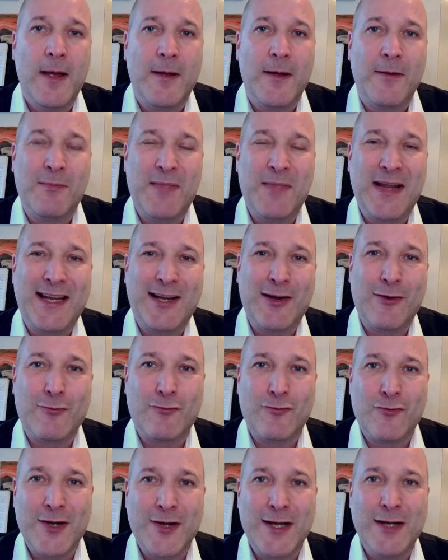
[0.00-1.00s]
make a
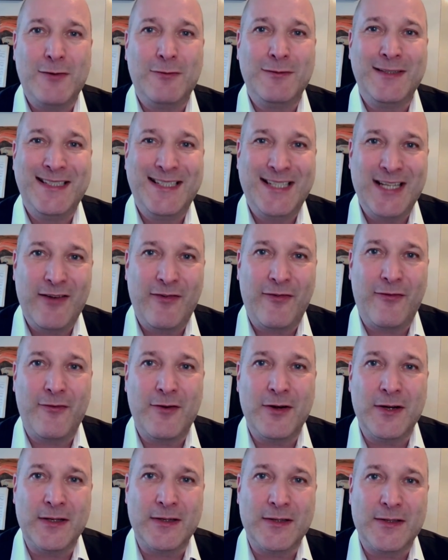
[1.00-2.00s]
real
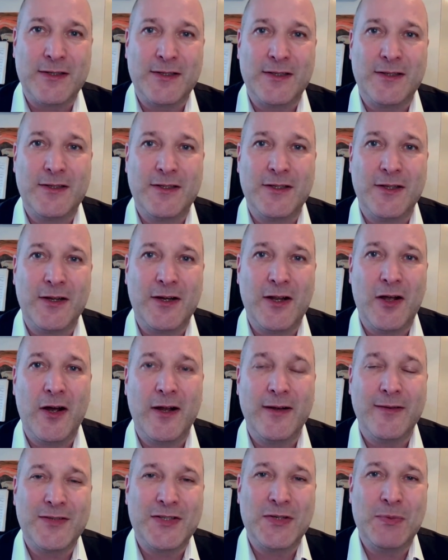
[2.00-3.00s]
difference to the
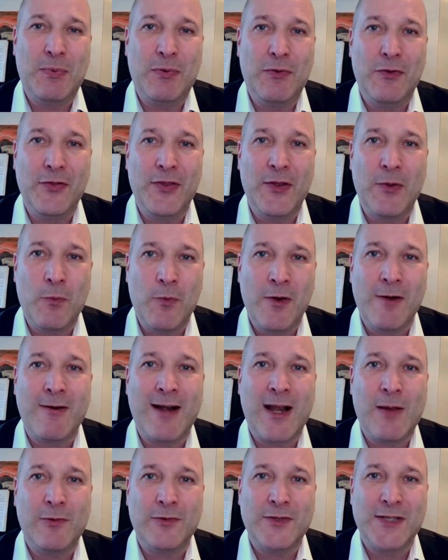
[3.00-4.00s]
kind of support that we're
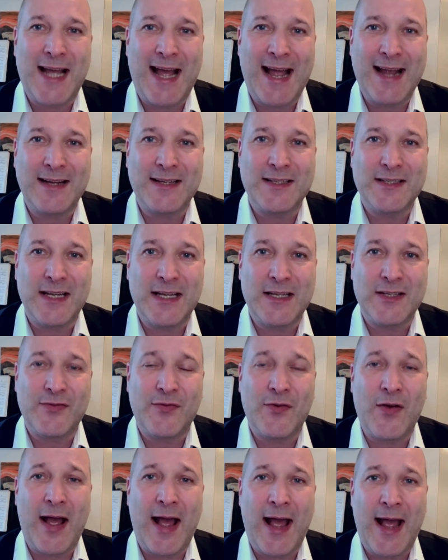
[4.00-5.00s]
able to access
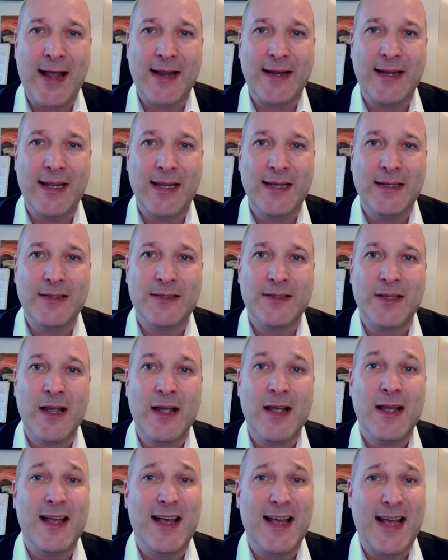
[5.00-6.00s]
for our kids,
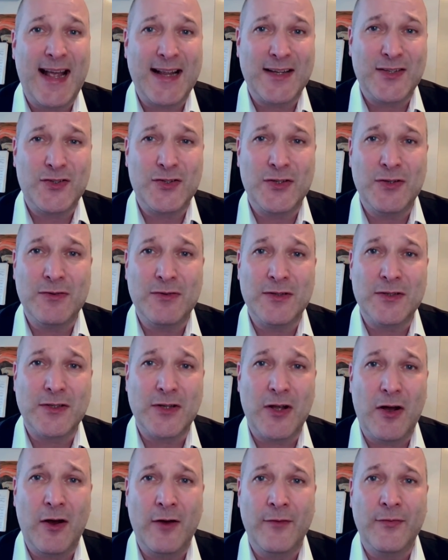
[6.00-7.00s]
our students
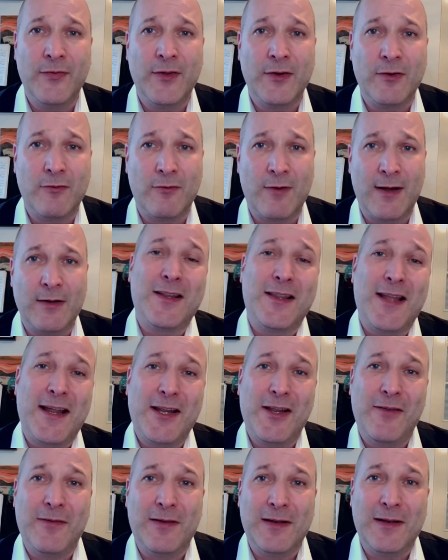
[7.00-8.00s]
on the ground.
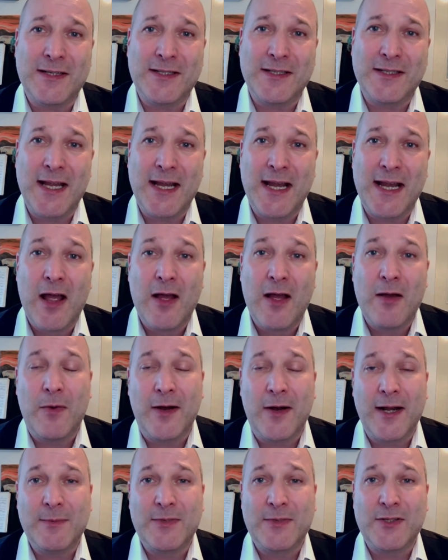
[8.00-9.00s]
Thank you for listening. My
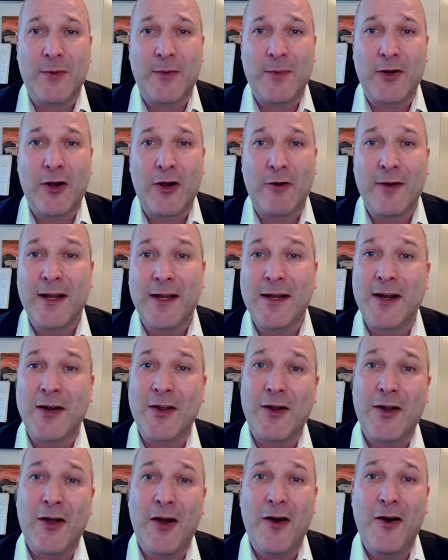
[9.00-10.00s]
name's Simon Corrigan, and I
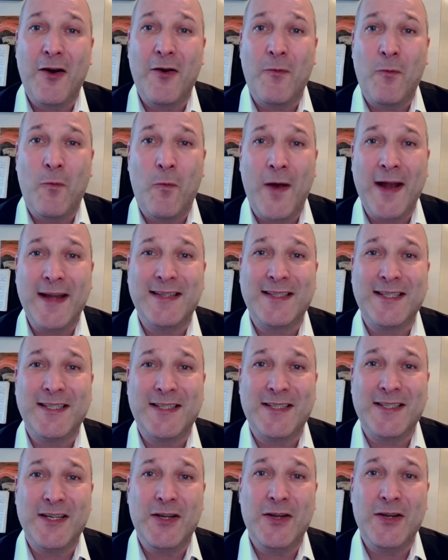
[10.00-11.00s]
can't wait to
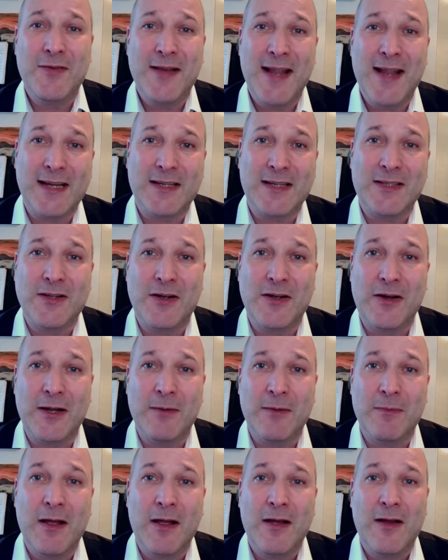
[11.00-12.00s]
see you next
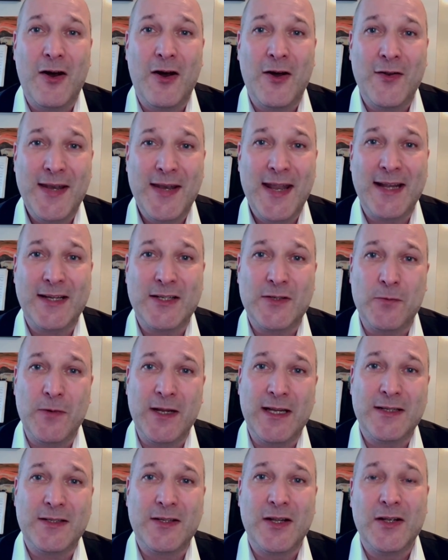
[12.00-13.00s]
time on next
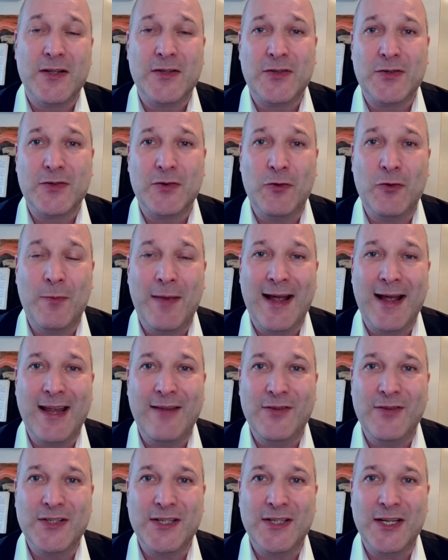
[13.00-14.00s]
week's School
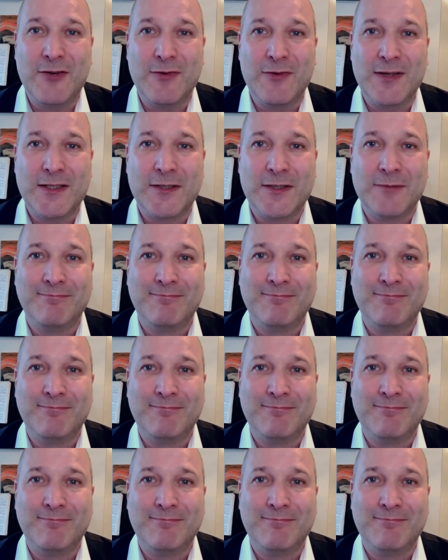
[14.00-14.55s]
Behaviour Secrets.